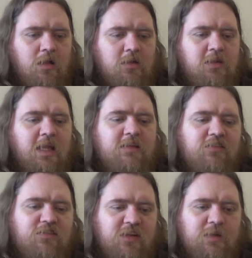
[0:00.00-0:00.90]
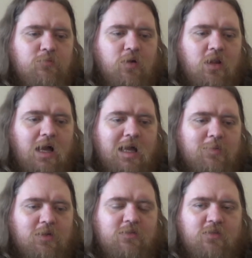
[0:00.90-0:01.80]
They seem
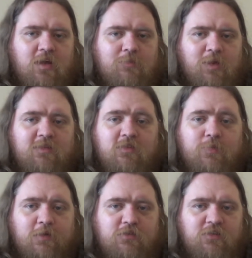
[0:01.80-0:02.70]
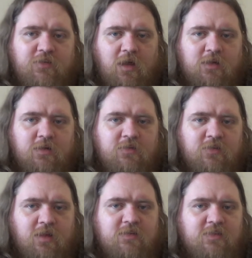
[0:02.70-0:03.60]
reliable in certain places, especially Zan.
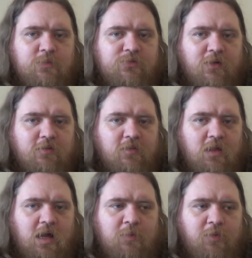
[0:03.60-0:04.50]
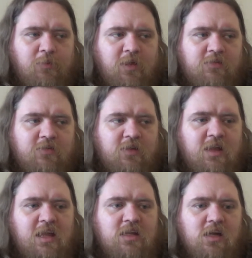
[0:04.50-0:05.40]
Zan seems very reliable in places,
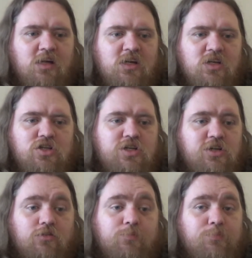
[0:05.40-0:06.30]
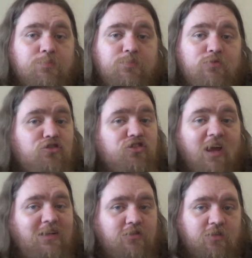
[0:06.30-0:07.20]
and then she just
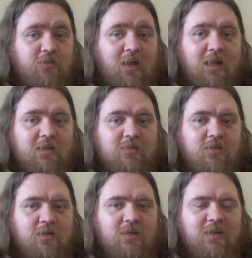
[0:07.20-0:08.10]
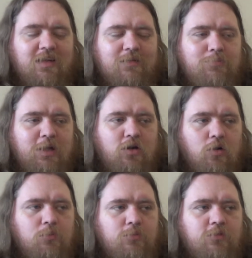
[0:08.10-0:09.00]
changes and
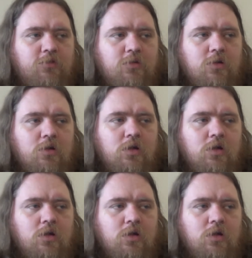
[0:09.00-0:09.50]
becomes